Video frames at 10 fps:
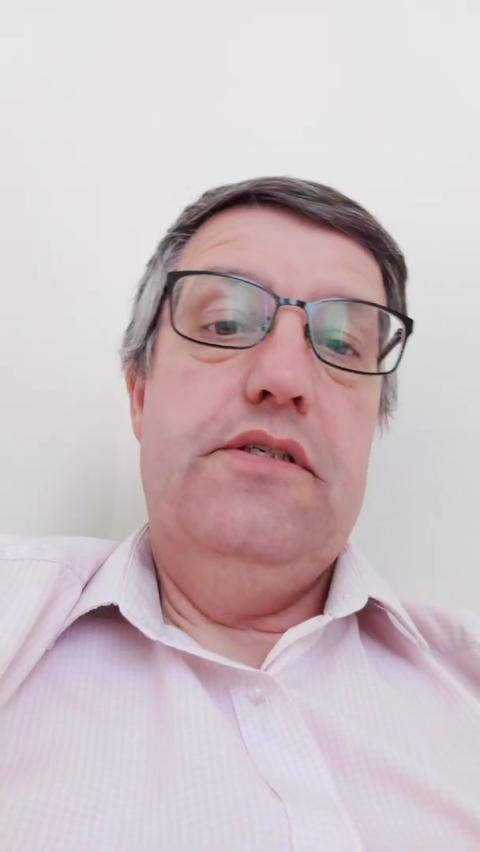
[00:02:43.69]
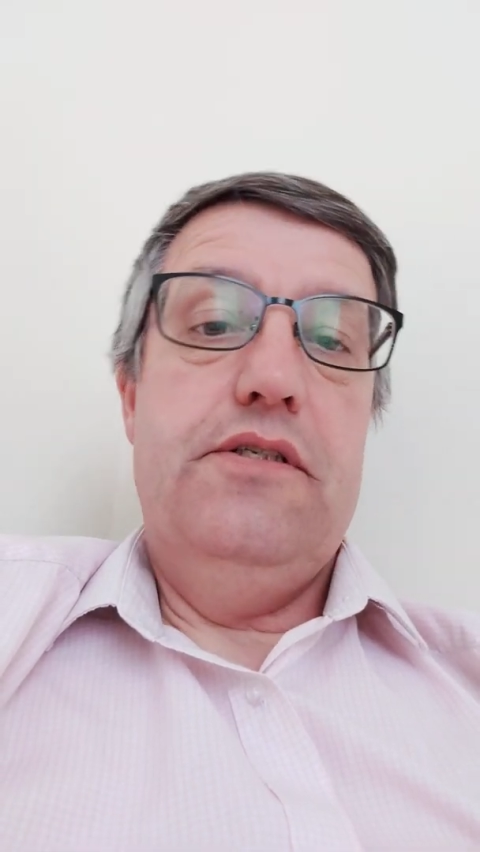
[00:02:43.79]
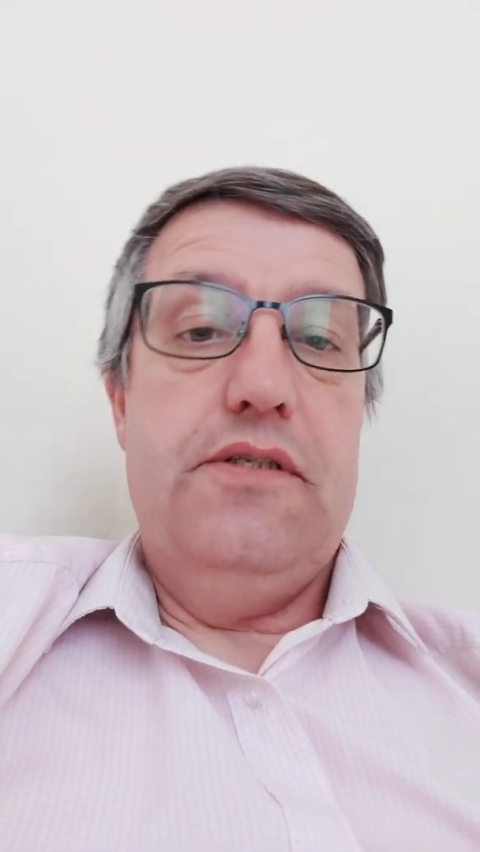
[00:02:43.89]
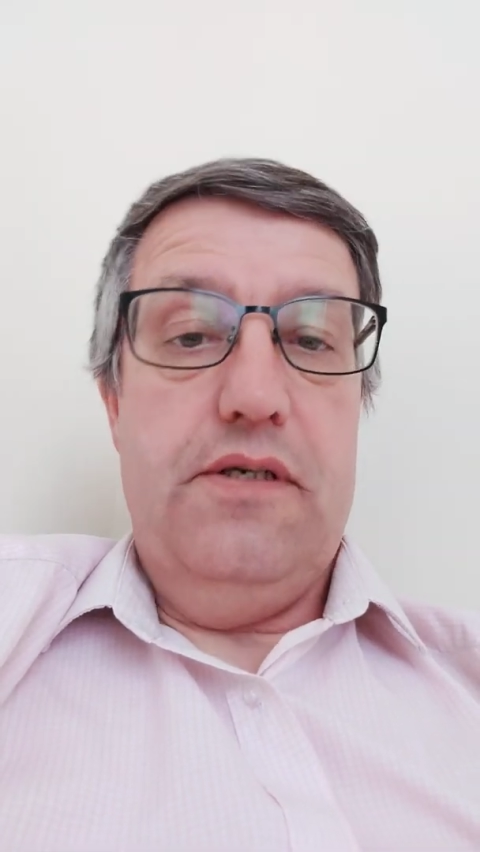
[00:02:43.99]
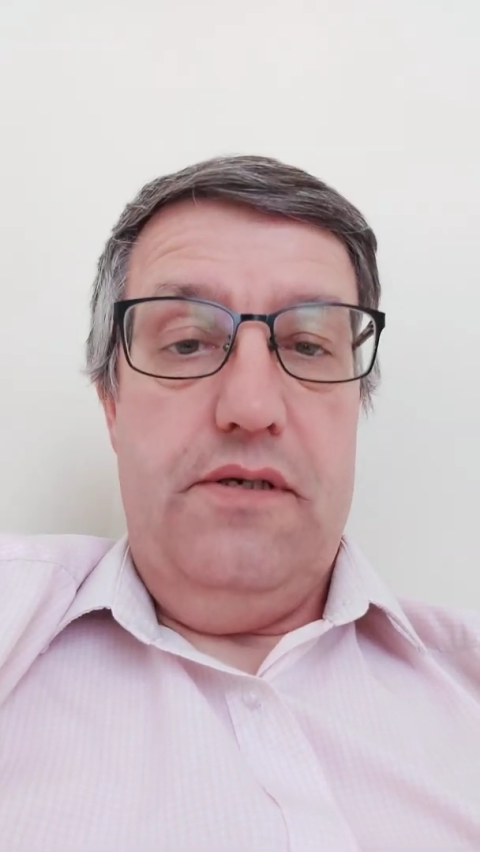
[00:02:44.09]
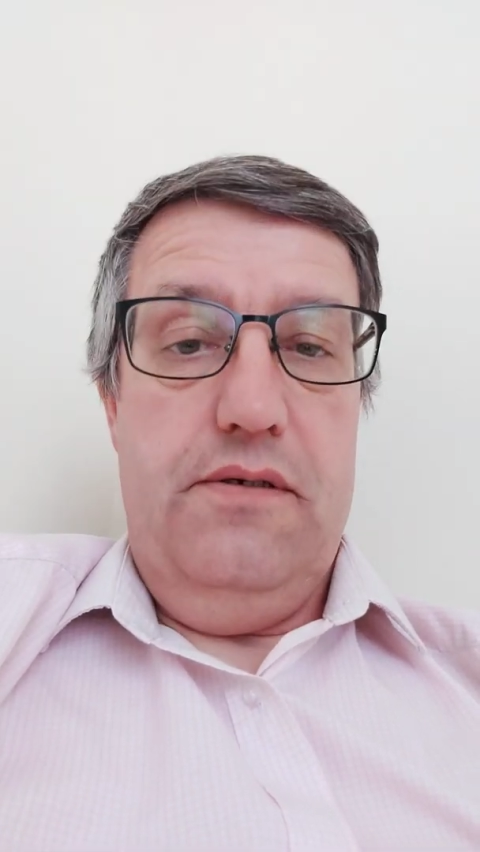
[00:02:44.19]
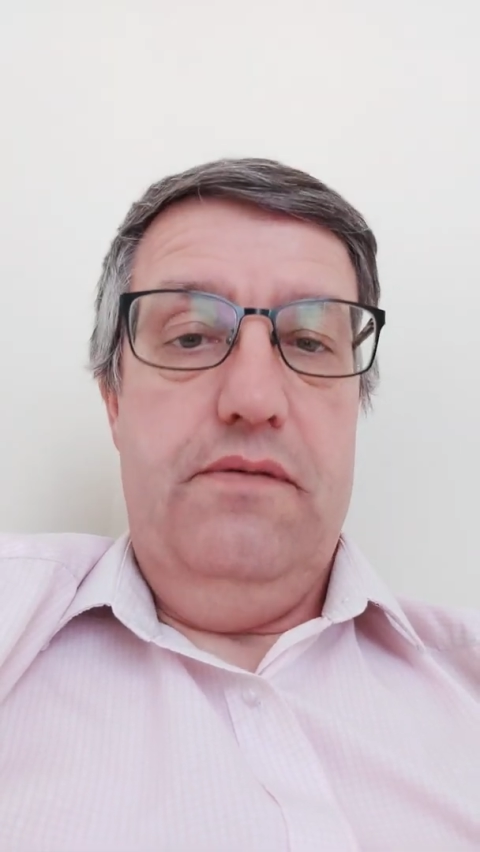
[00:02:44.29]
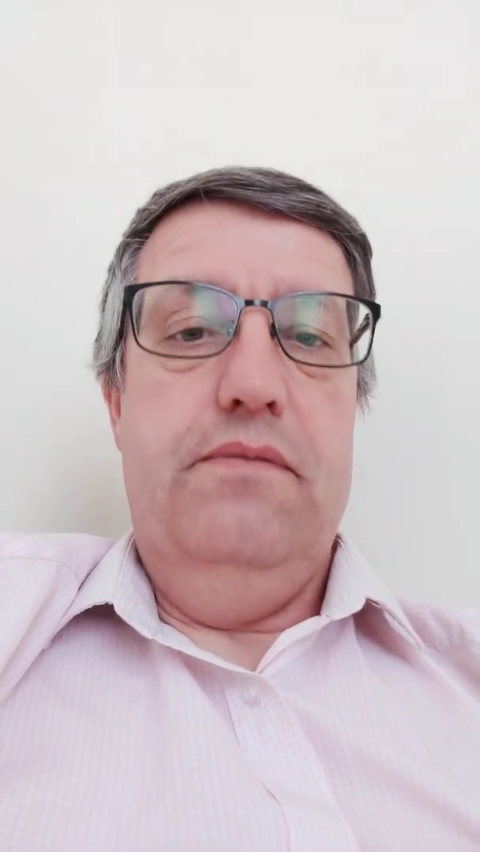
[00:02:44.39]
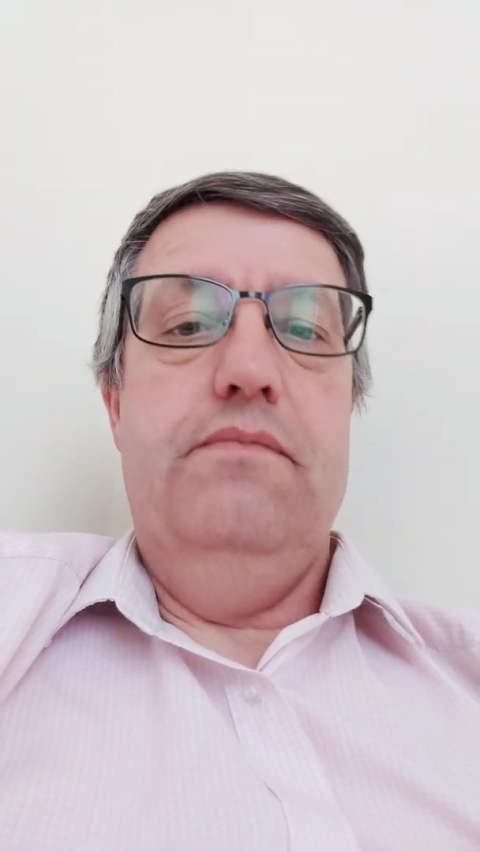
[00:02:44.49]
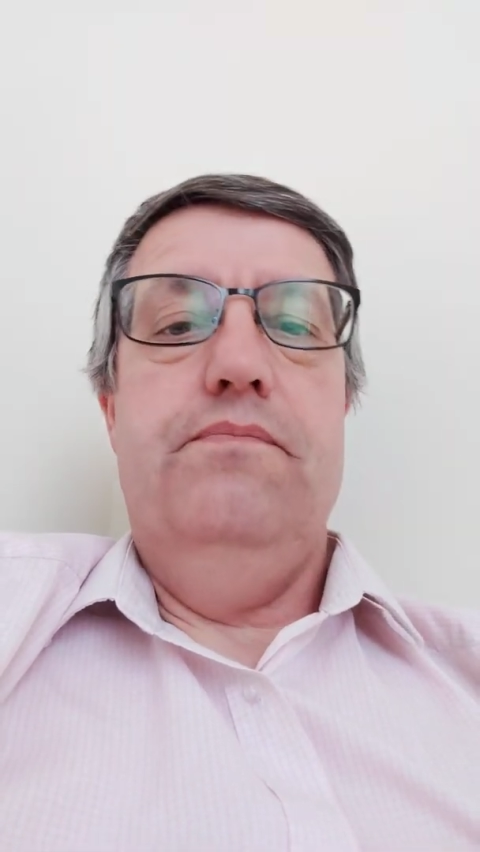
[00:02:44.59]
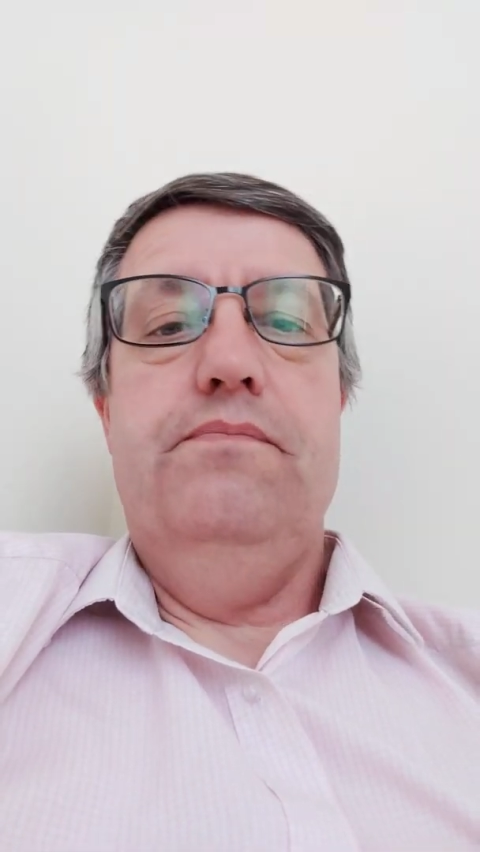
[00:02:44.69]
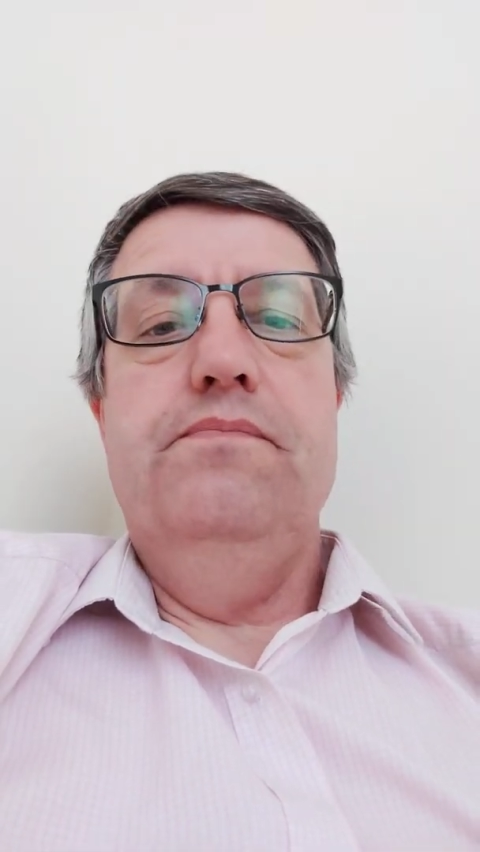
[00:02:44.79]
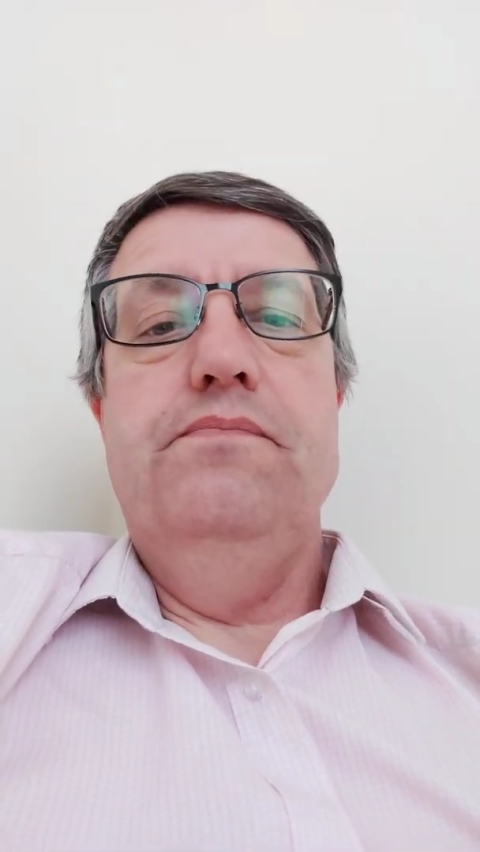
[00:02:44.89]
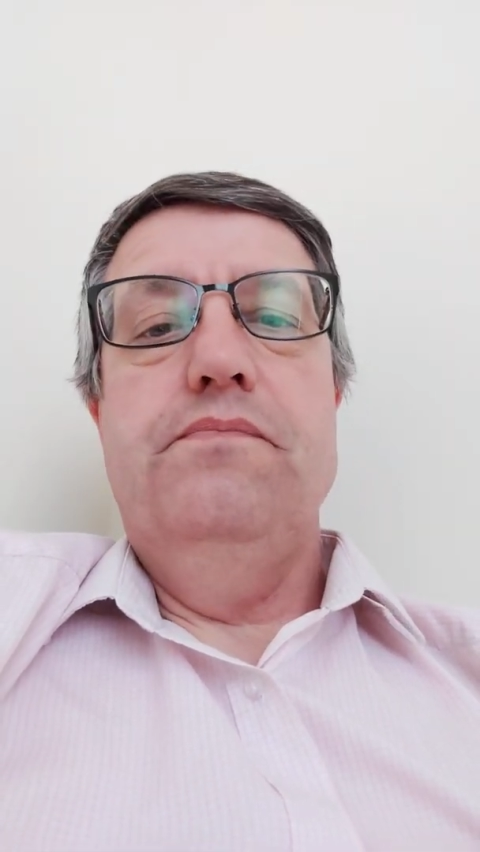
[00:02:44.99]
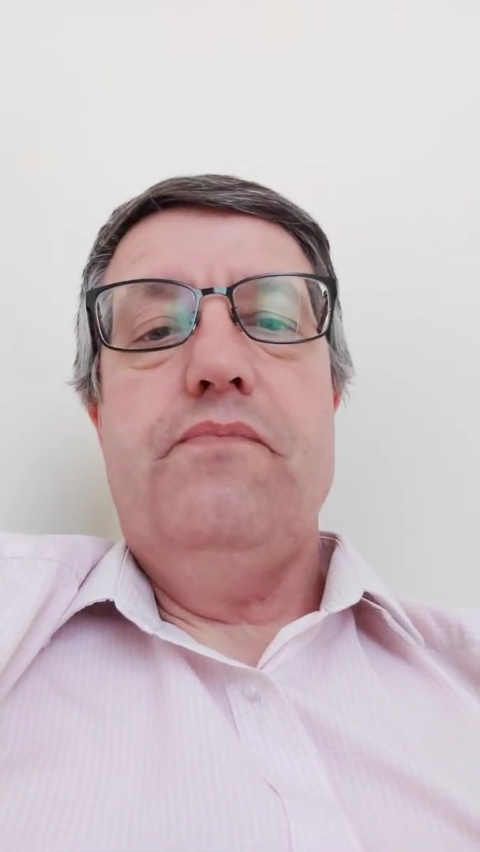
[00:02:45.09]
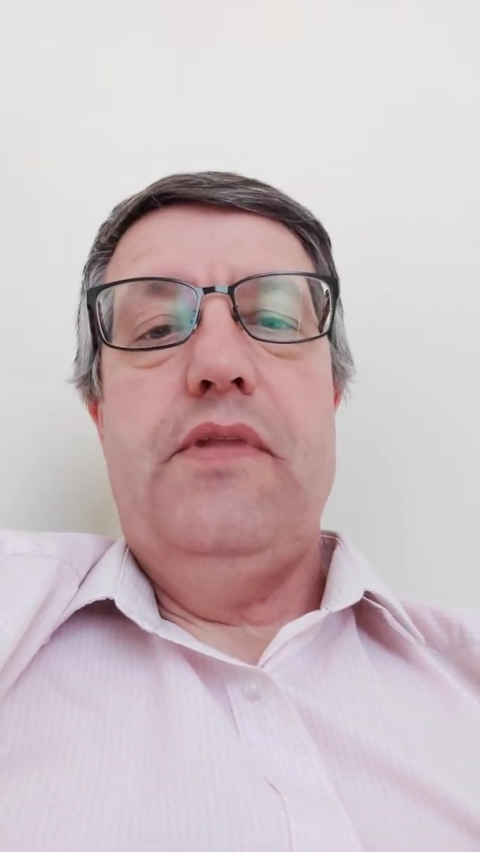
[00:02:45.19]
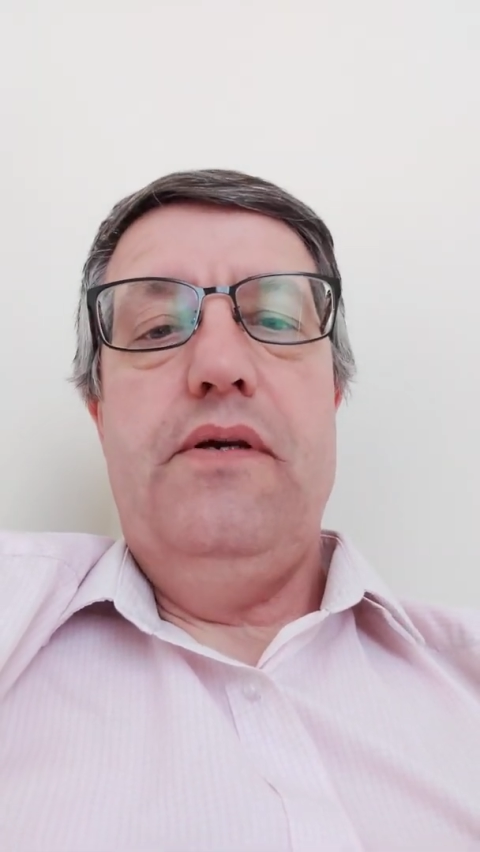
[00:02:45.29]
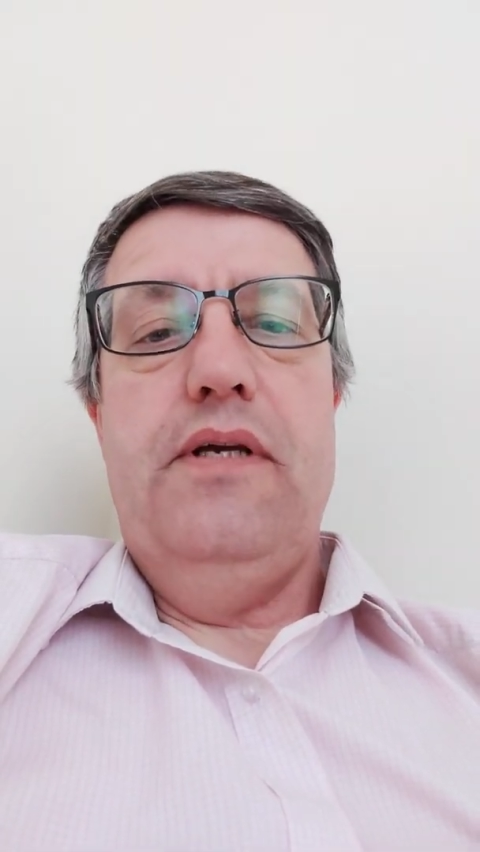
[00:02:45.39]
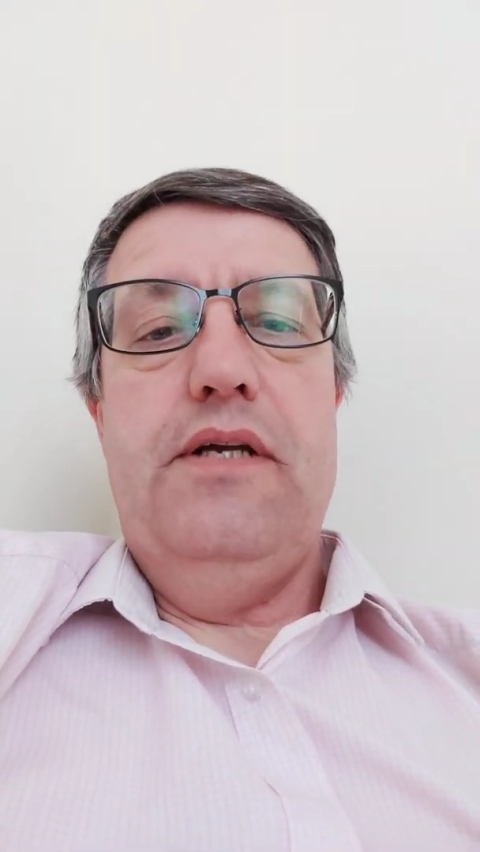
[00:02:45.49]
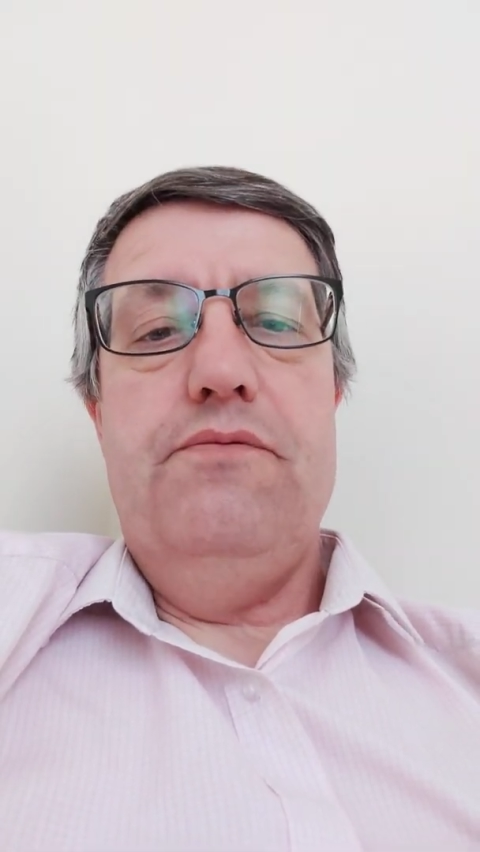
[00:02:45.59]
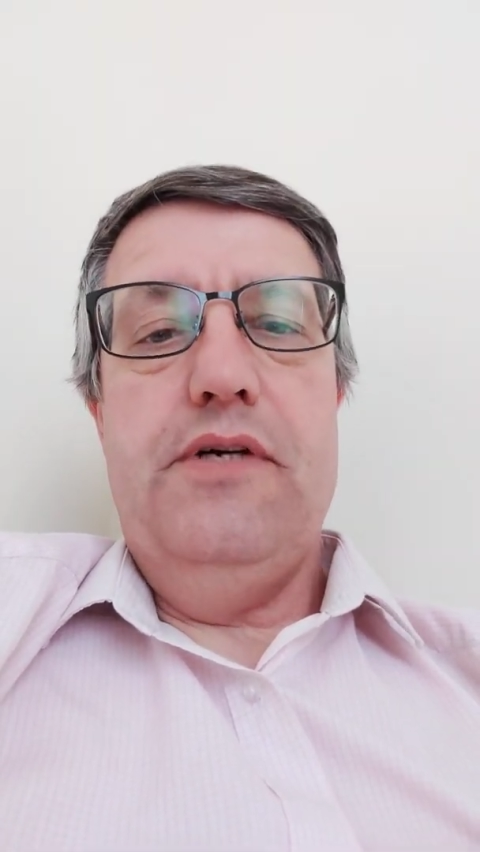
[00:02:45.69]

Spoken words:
So you had